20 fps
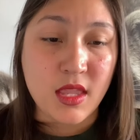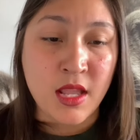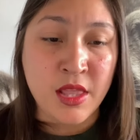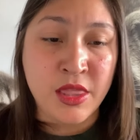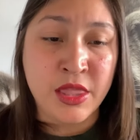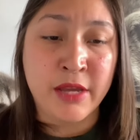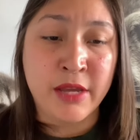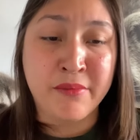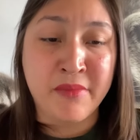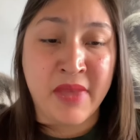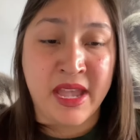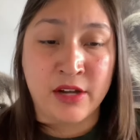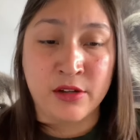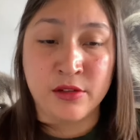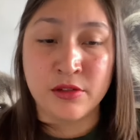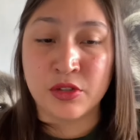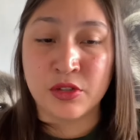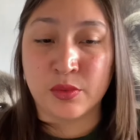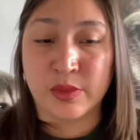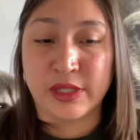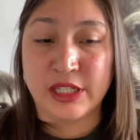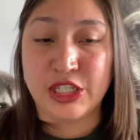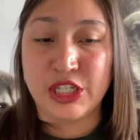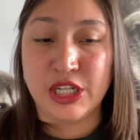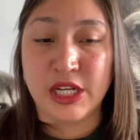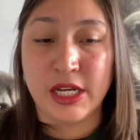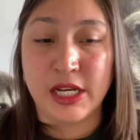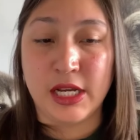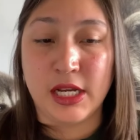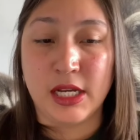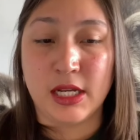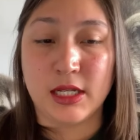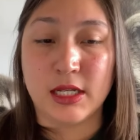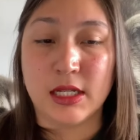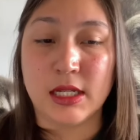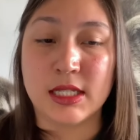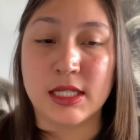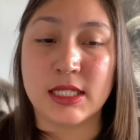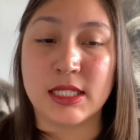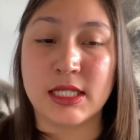The males reaching
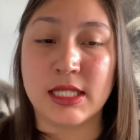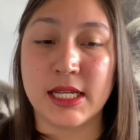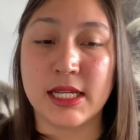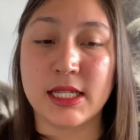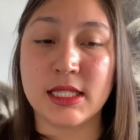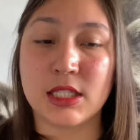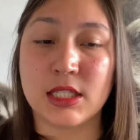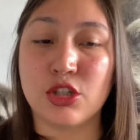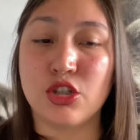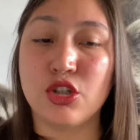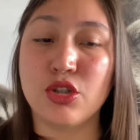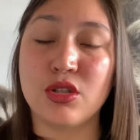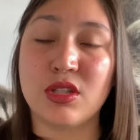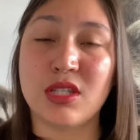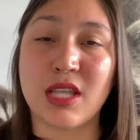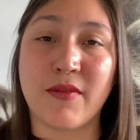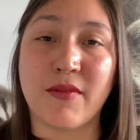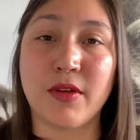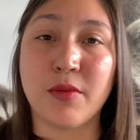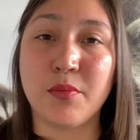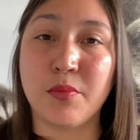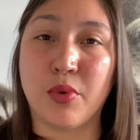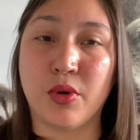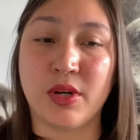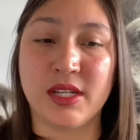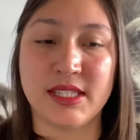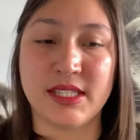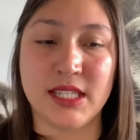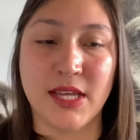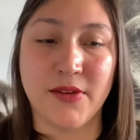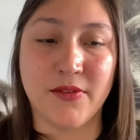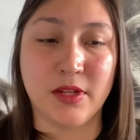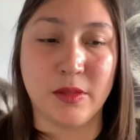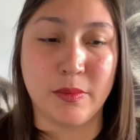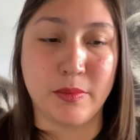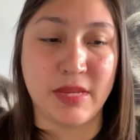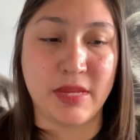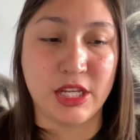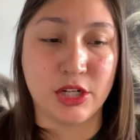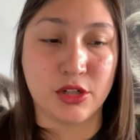6 to 7.7
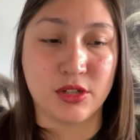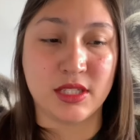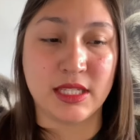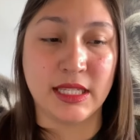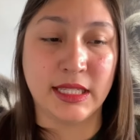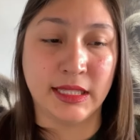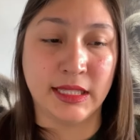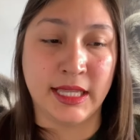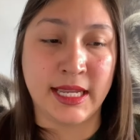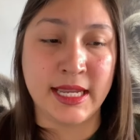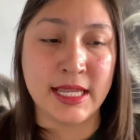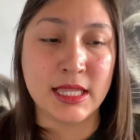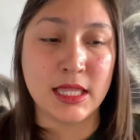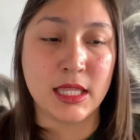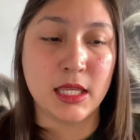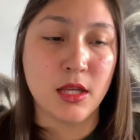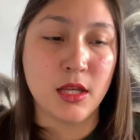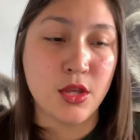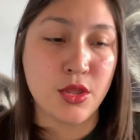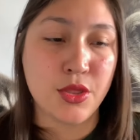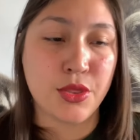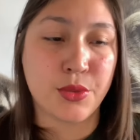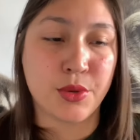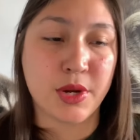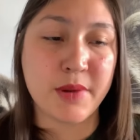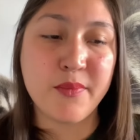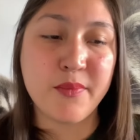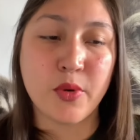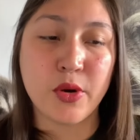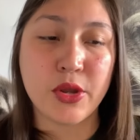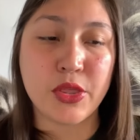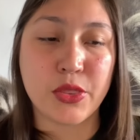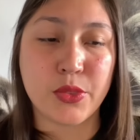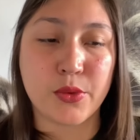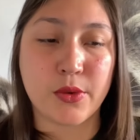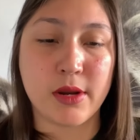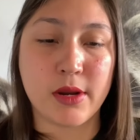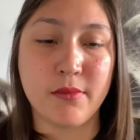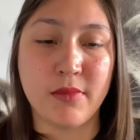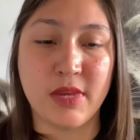meters in length,
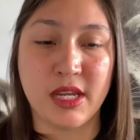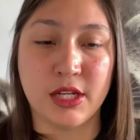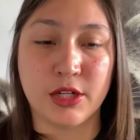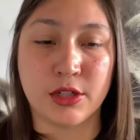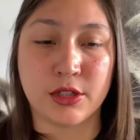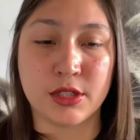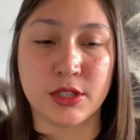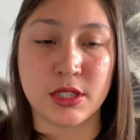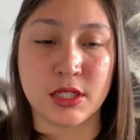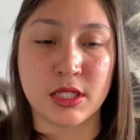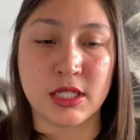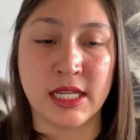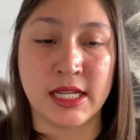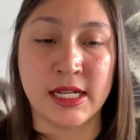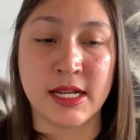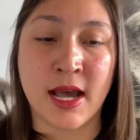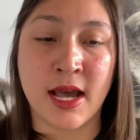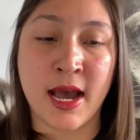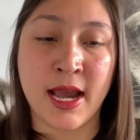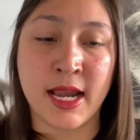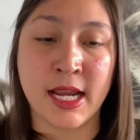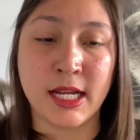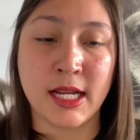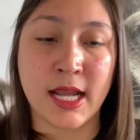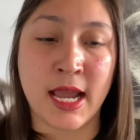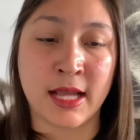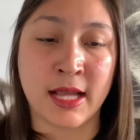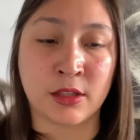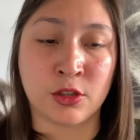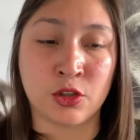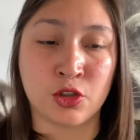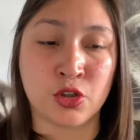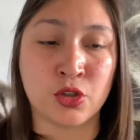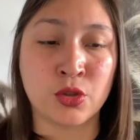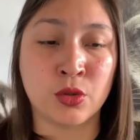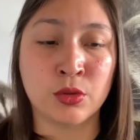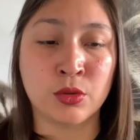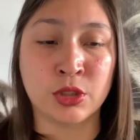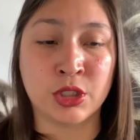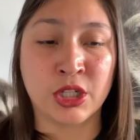3.3 meters in height at the
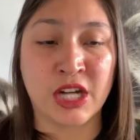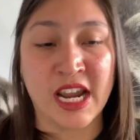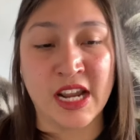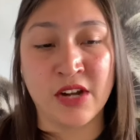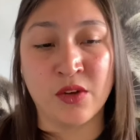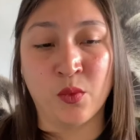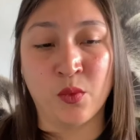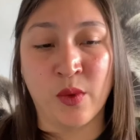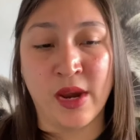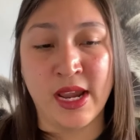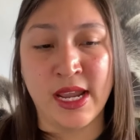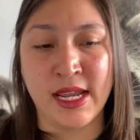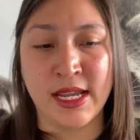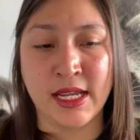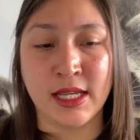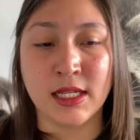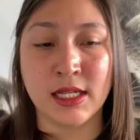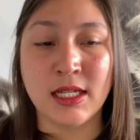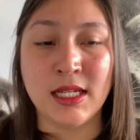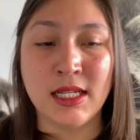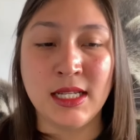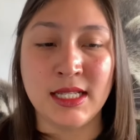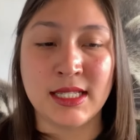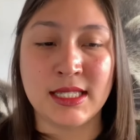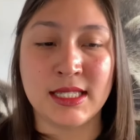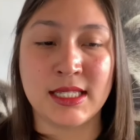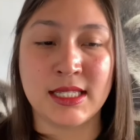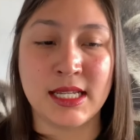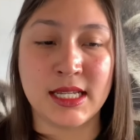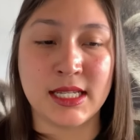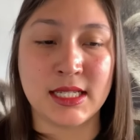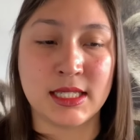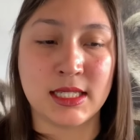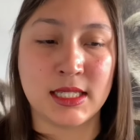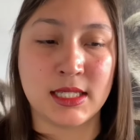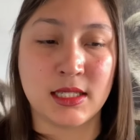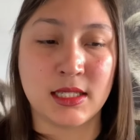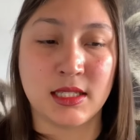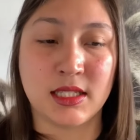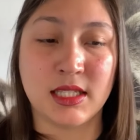shoulder and weighing
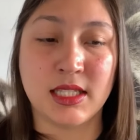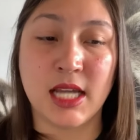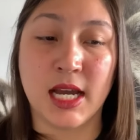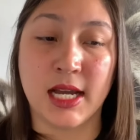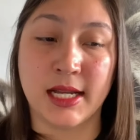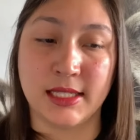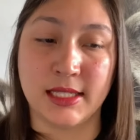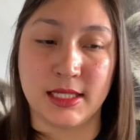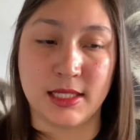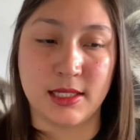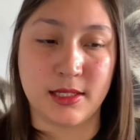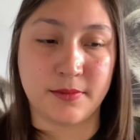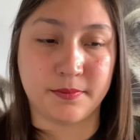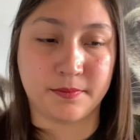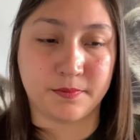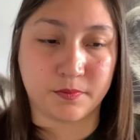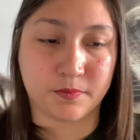6 tons